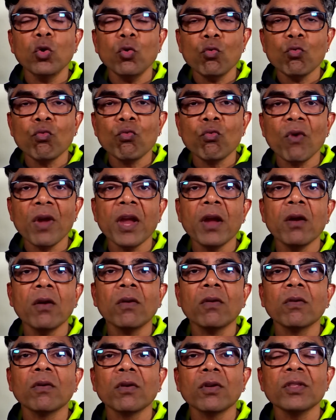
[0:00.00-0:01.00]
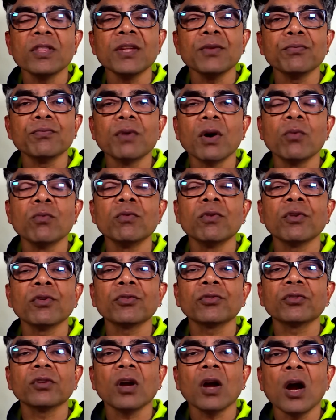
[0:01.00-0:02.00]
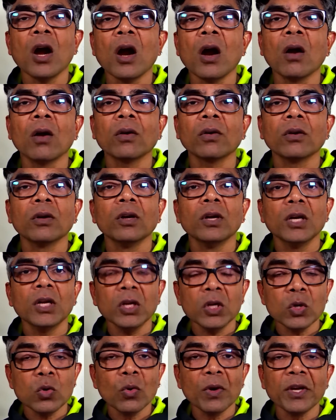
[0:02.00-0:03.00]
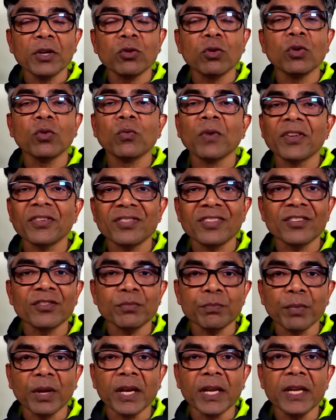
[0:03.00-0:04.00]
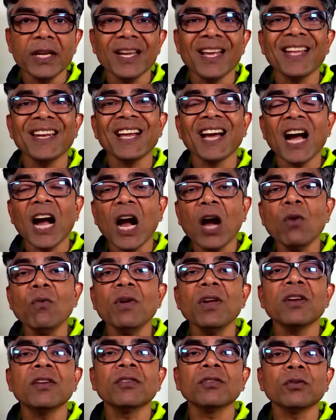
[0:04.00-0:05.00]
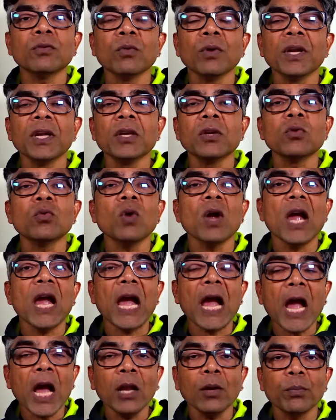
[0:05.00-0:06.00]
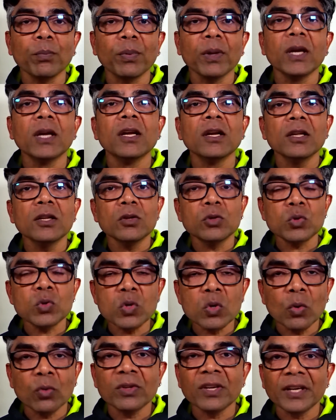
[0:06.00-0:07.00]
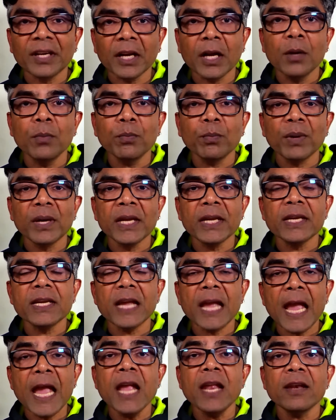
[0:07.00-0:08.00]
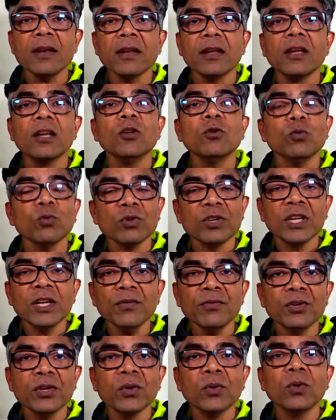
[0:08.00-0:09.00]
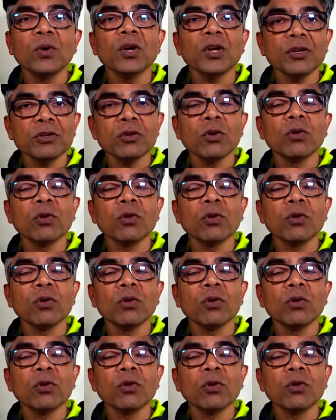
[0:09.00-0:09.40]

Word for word: where the founders are going to invest this money and how it is going to help to grow that company and to give you your